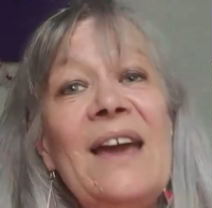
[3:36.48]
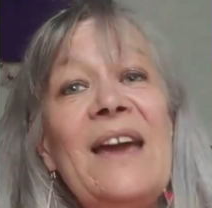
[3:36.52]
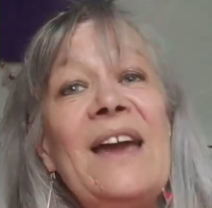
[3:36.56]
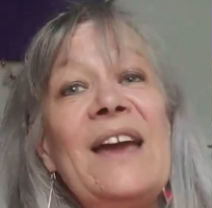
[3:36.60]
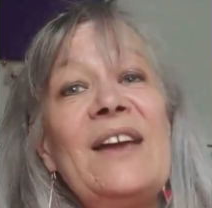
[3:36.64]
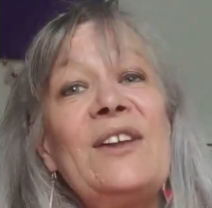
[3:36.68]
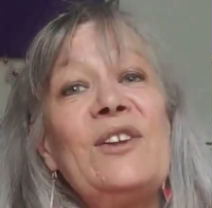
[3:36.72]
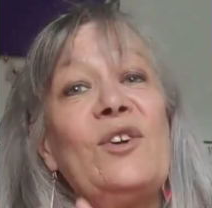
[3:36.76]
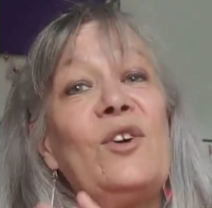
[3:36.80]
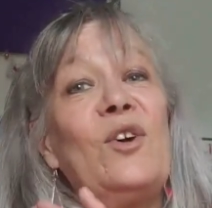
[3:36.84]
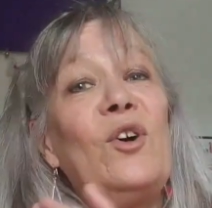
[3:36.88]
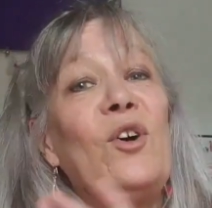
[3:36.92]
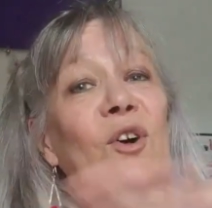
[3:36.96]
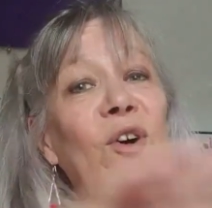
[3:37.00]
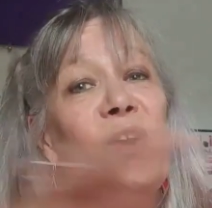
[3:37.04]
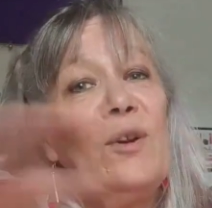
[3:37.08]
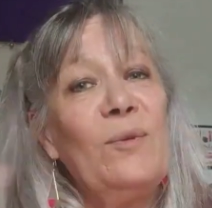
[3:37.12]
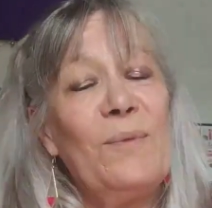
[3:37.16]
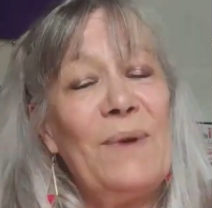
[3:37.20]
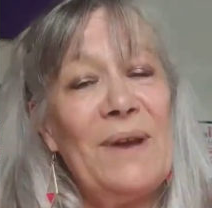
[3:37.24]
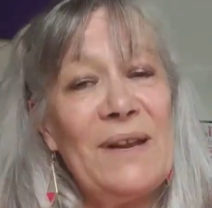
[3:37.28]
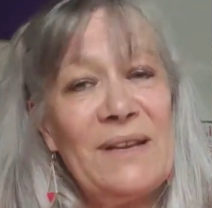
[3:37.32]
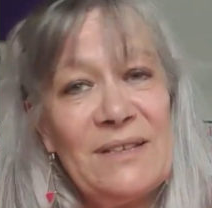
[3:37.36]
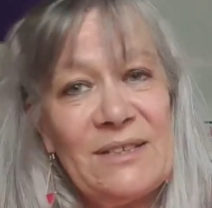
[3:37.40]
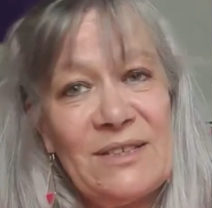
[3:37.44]
it all
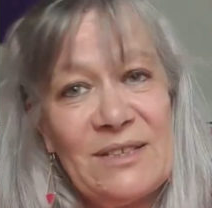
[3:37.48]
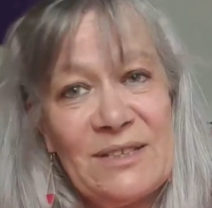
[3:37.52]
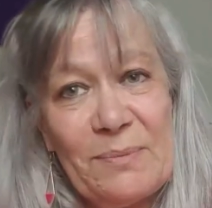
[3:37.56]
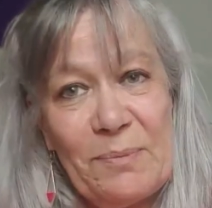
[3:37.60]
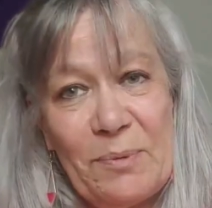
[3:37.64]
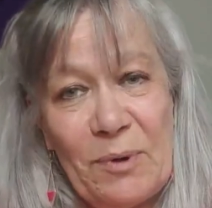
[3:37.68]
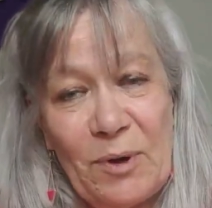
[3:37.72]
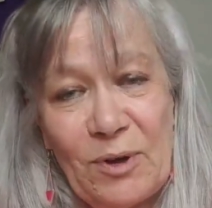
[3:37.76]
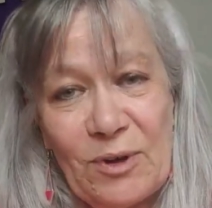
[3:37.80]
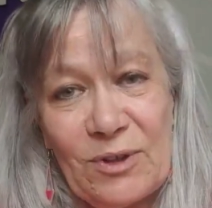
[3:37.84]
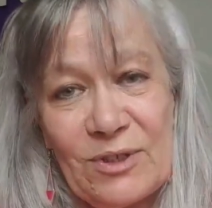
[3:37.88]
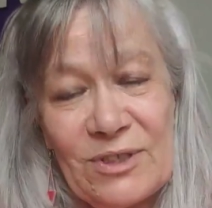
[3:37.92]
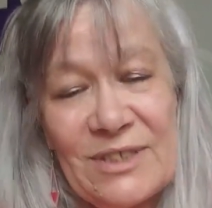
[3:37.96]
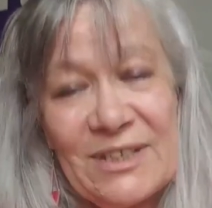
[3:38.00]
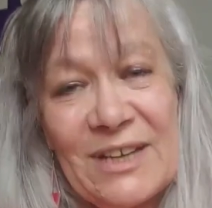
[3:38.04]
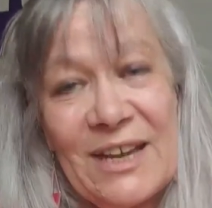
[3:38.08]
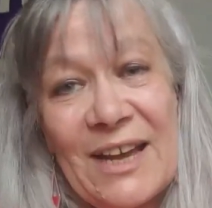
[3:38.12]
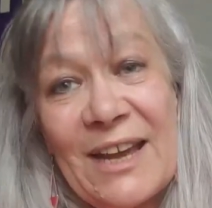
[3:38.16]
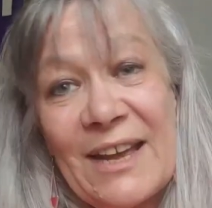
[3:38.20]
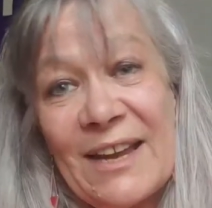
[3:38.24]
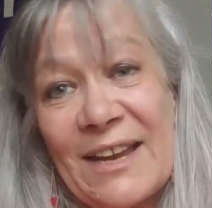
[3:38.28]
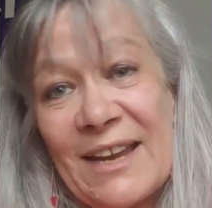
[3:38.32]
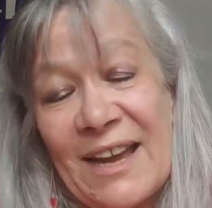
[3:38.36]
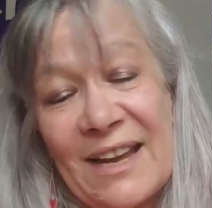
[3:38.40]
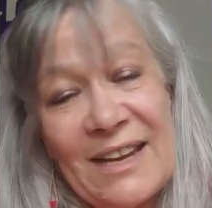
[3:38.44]
went to pot,
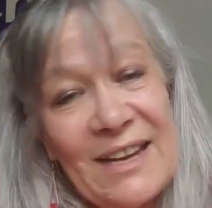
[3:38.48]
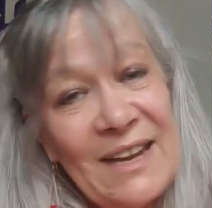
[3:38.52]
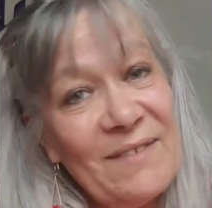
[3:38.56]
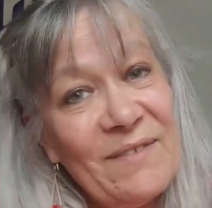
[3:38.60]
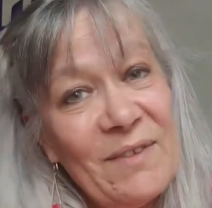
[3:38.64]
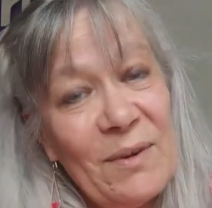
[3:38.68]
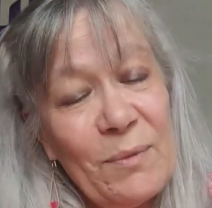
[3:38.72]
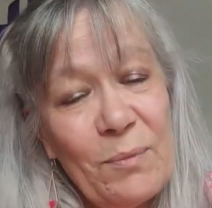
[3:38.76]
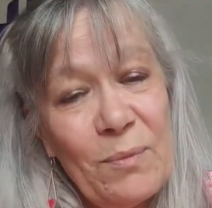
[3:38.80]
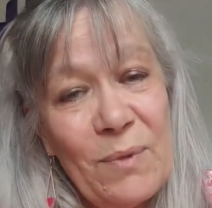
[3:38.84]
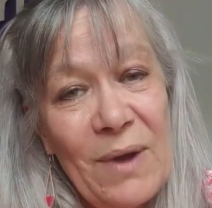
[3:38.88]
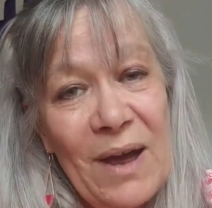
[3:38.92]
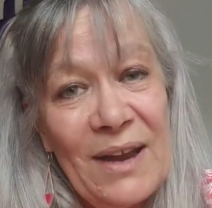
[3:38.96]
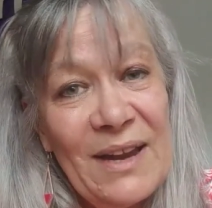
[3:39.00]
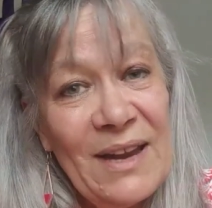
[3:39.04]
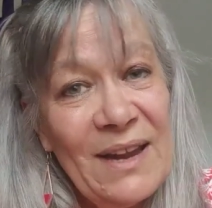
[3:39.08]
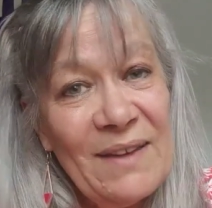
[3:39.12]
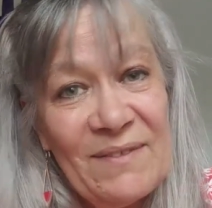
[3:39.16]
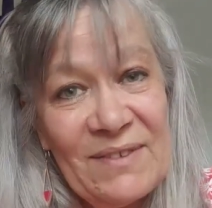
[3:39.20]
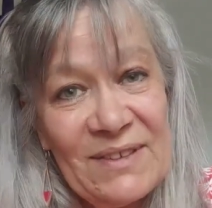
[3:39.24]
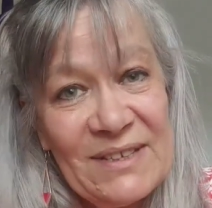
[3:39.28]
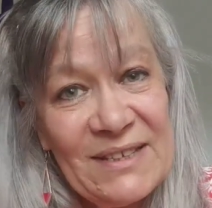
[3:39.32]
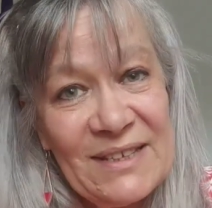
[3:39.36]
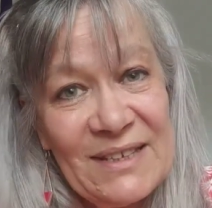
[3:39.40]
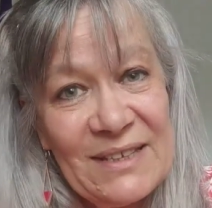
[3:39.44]
and I
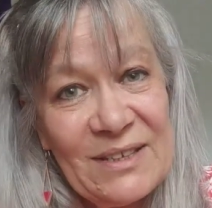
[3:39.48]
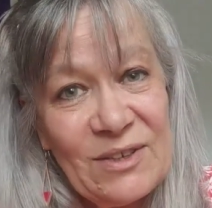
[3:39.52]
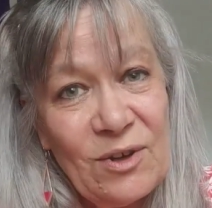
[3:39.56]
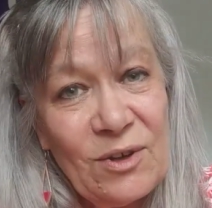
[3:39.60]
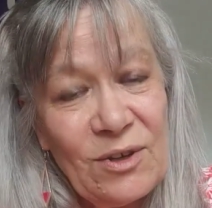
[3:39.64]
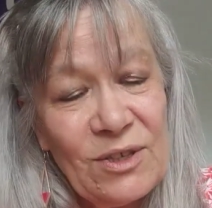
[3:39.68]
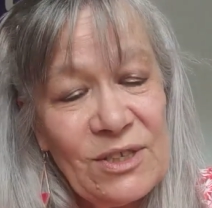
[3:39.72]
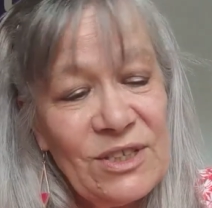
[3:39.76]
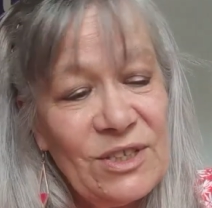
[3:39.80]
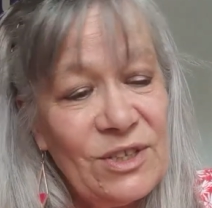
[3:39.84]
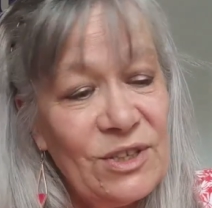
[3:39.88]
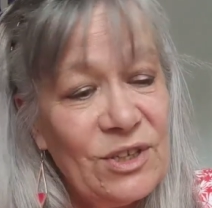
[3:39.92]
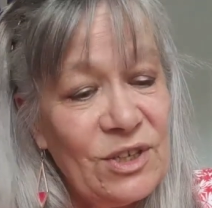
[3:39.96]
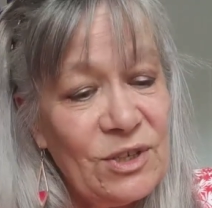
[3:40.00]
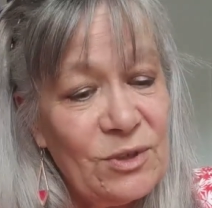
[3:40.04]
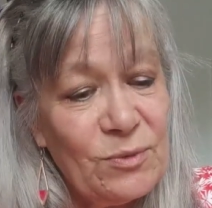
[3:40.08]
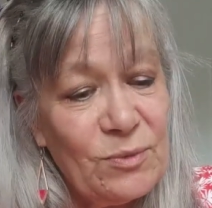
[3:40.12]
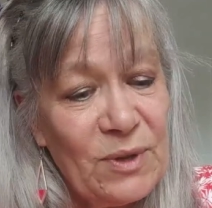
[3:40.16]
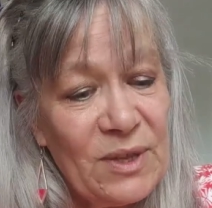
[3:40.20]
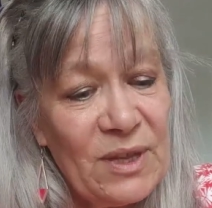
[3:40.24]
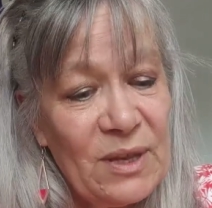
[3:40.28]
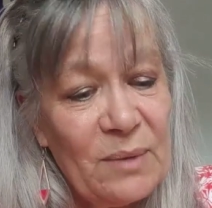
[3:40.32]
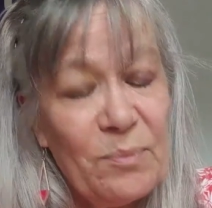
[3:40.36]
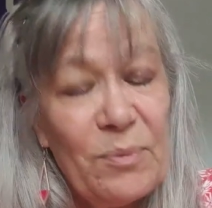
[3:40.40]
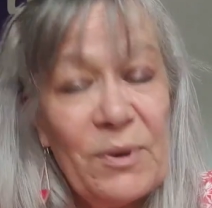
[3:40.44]
never did continue
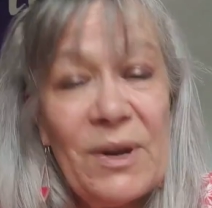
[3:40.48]
with it.